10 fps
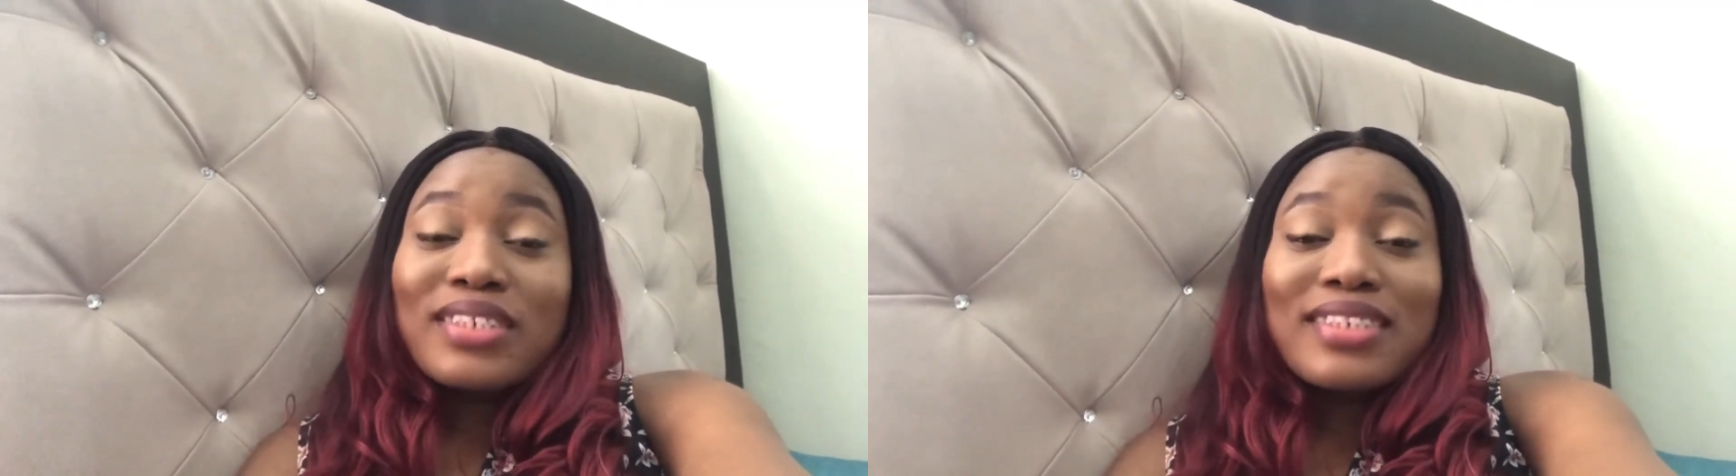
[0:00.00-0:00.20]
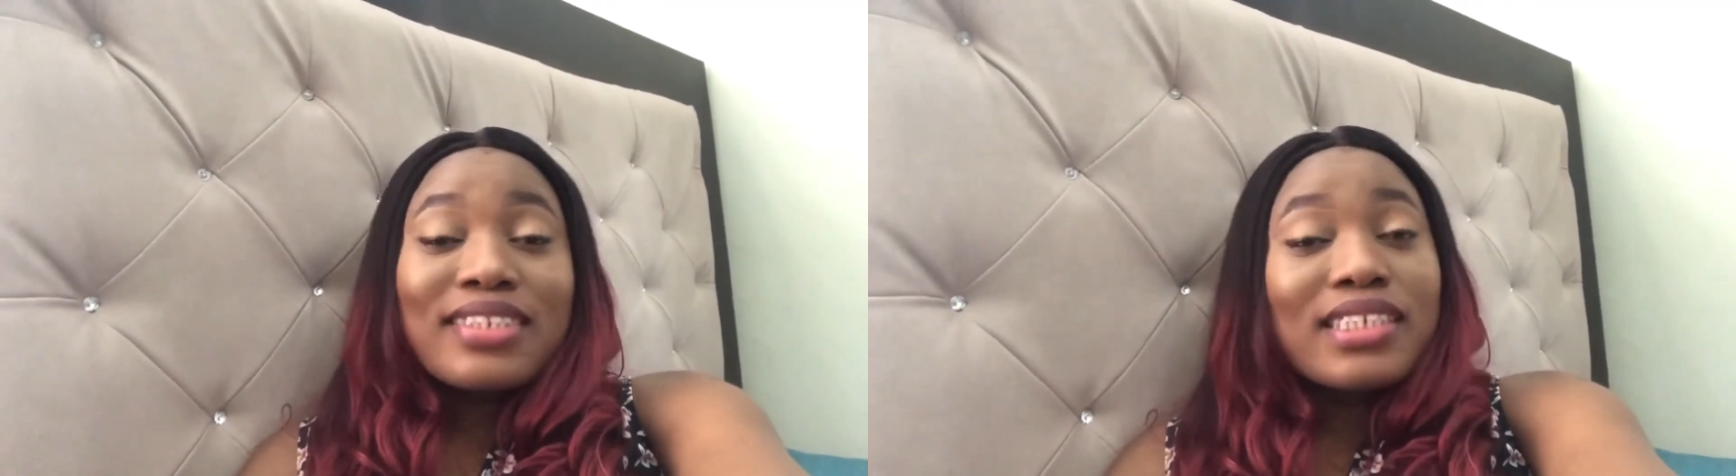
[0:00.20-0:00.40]

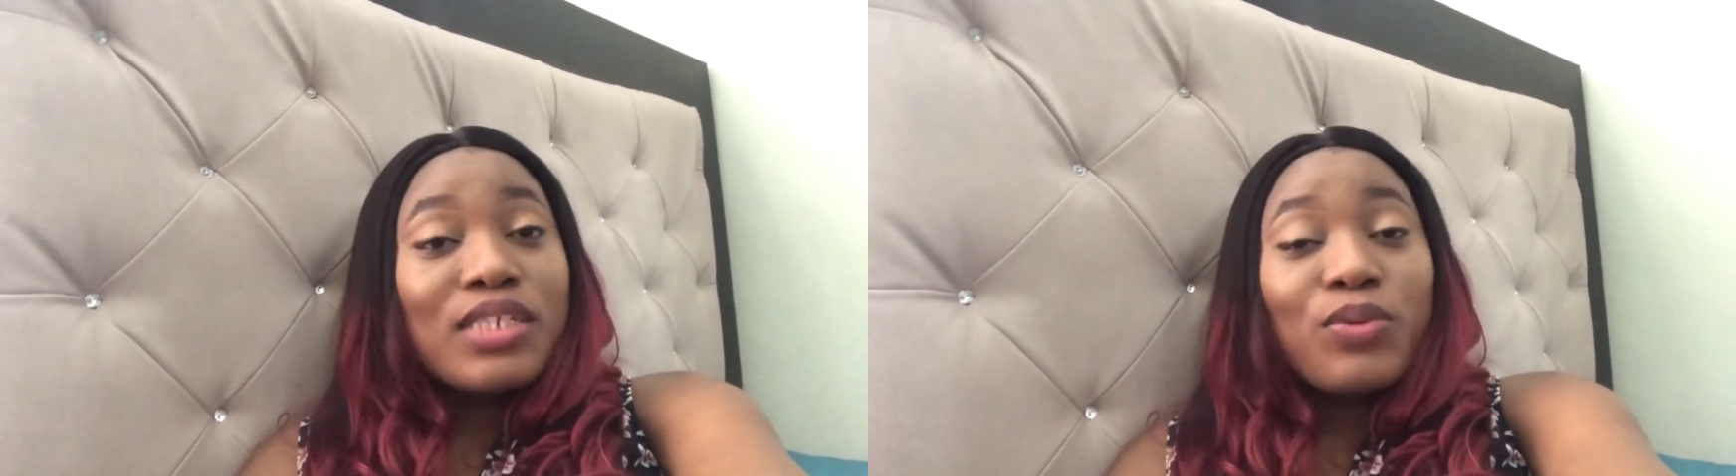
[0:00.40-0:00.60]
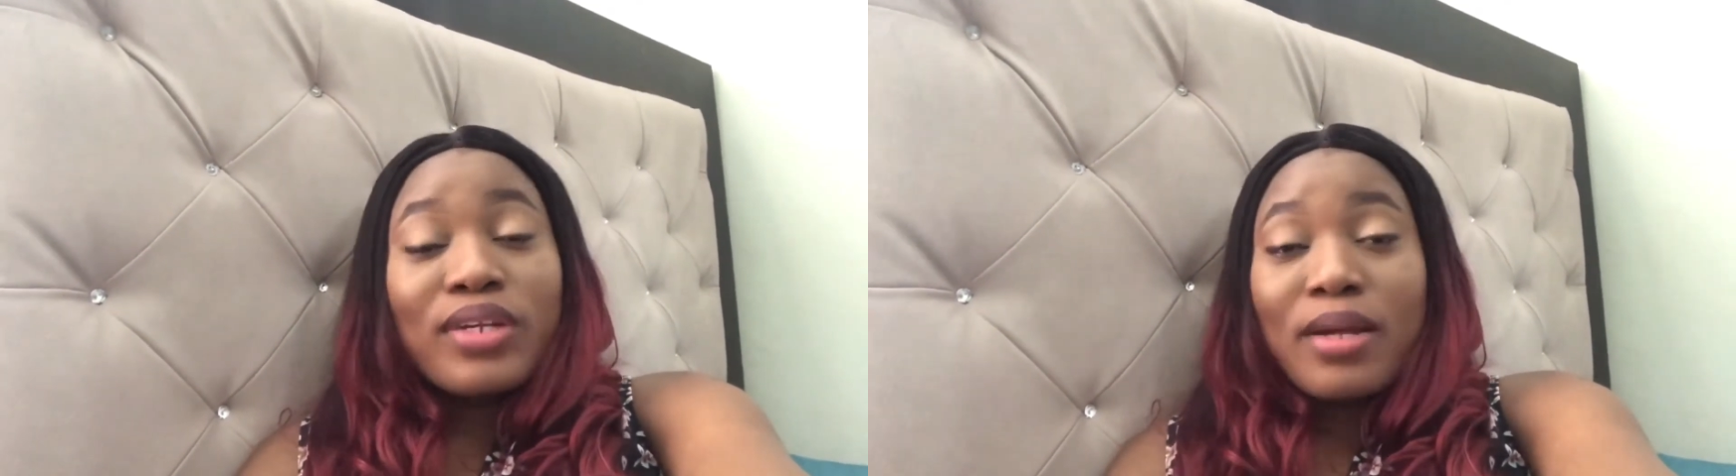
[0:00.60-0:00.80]
and see
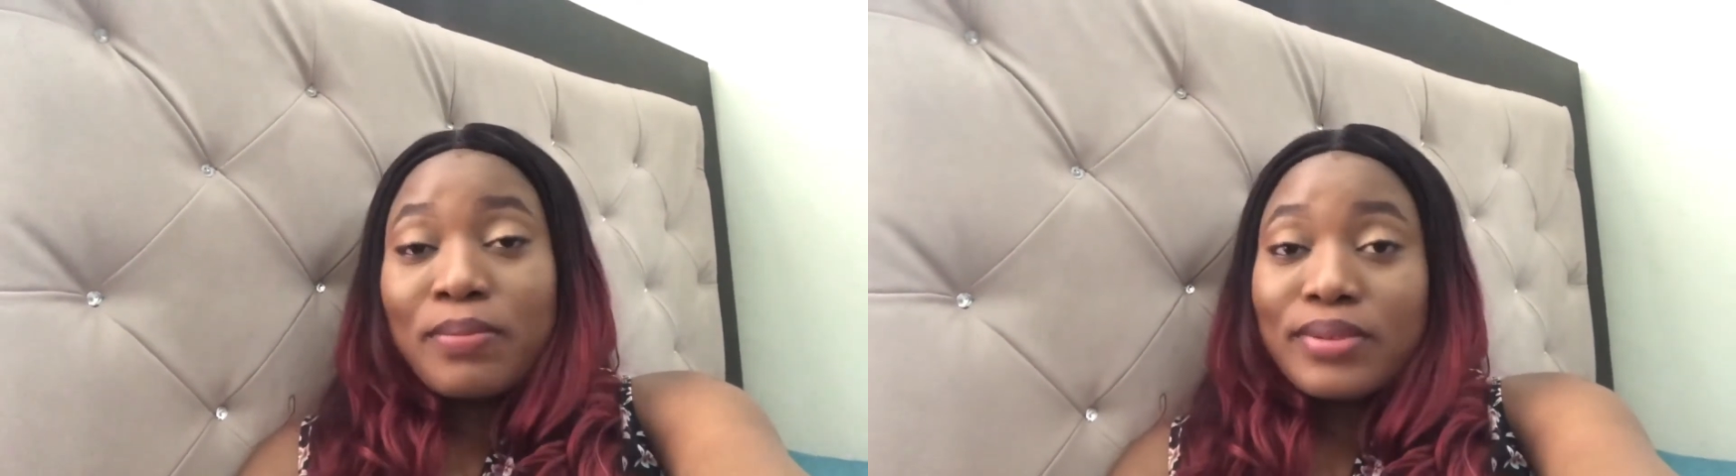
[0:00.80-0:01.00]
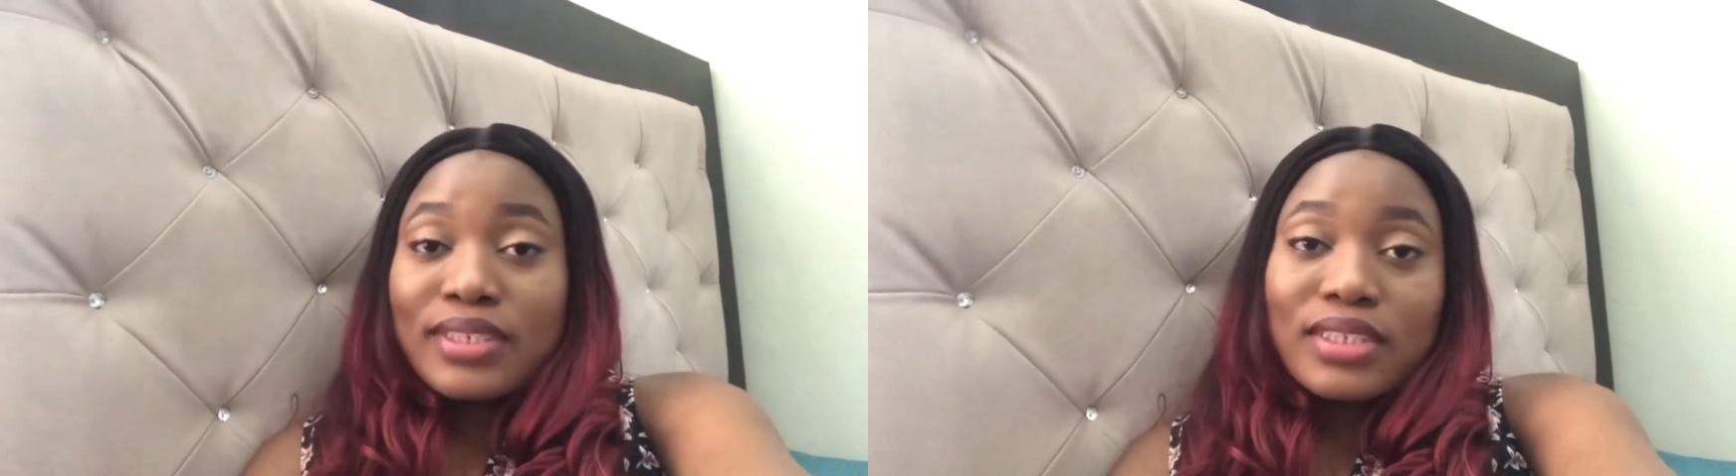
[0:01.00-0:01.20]
what
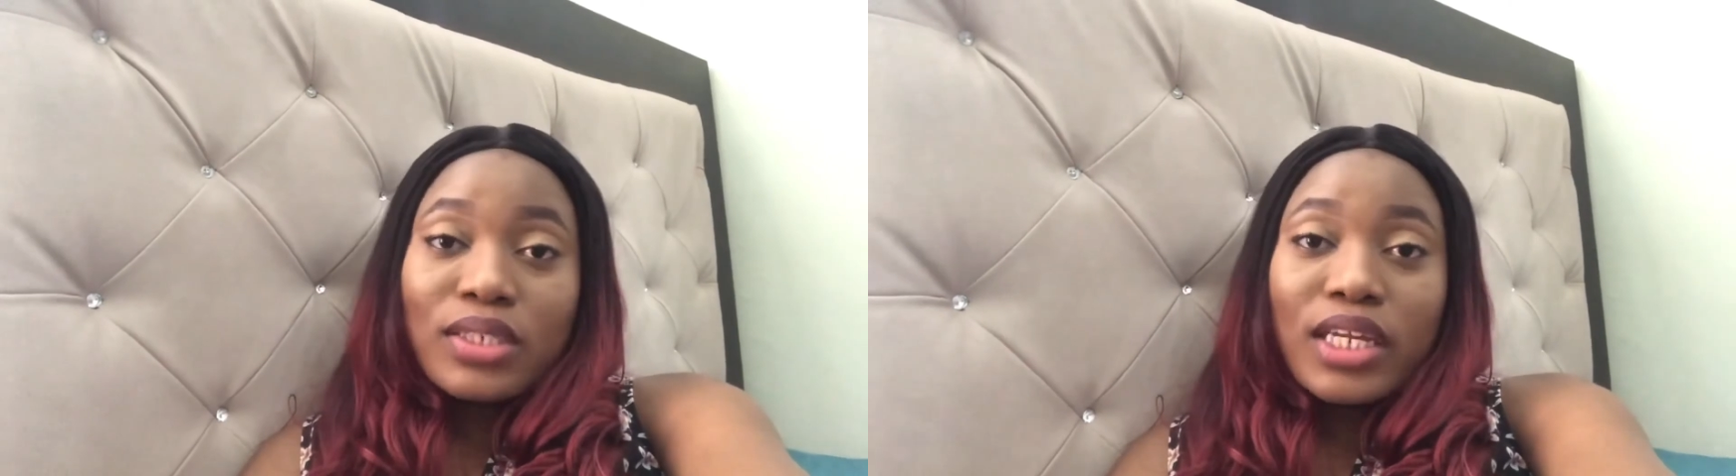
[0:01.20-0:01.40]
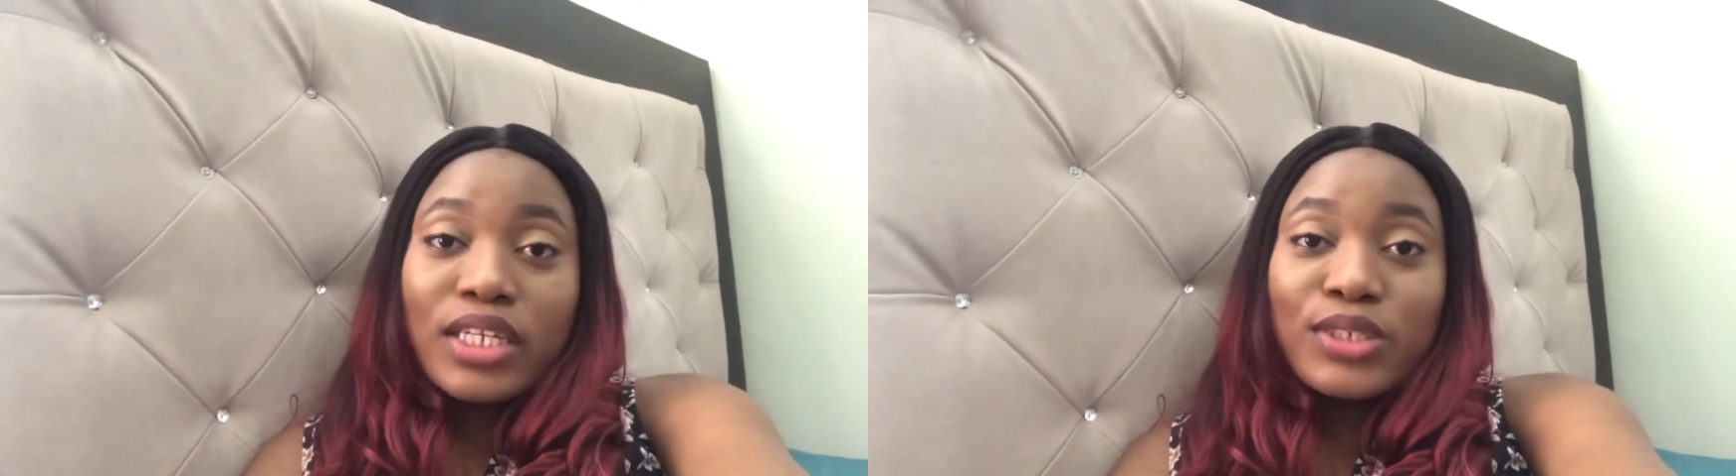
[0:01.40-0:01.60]
happens, okay?